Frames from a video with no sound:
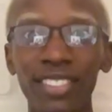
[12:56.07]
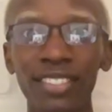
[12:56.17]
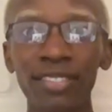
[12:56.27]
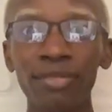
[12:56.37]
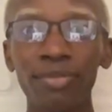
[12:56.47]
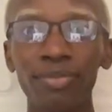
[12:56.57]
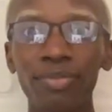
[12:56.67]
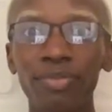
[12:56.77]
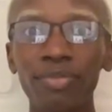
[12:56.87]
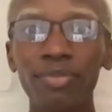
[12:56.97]

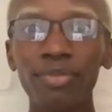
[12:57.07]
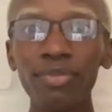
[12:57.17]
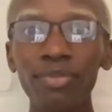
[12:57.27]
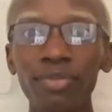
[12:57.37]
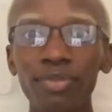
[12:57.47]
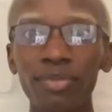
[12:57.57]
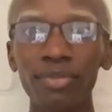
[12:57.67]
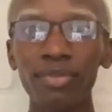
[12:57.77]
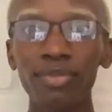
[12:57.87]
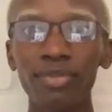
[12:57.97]

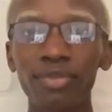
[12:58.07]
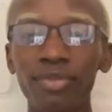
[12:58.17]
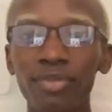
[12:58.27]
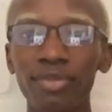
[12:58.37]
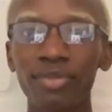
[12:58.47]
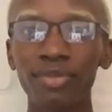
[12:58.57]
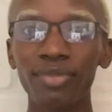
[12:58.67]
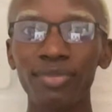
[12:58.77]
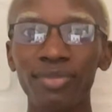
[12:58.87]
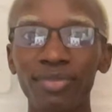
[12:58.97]

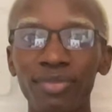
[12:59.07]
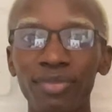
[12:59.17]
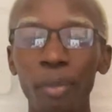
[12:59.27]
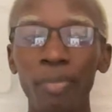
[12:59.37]
(not speaking)